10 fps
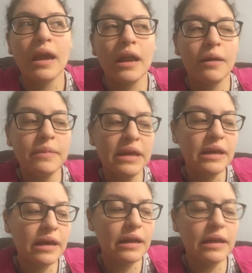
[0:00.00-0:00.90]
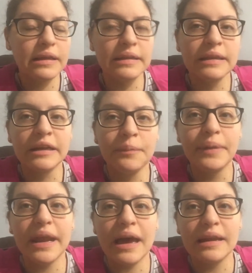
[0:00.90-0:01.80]
and I'm eating it a little
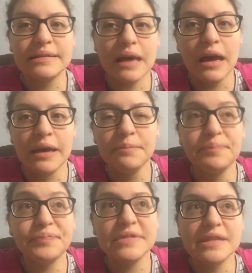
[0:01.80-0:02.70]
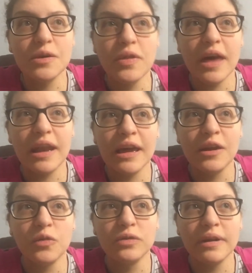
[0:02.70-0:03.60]
bit at a time so that
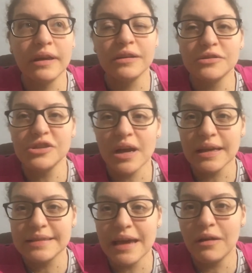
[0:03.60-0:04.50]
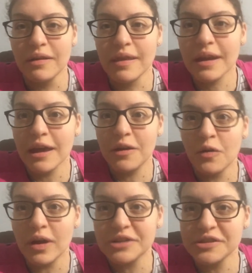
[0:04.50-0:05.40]
I don't like chug it down and then get
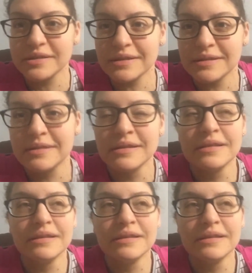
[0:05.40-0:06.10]
nauseous, and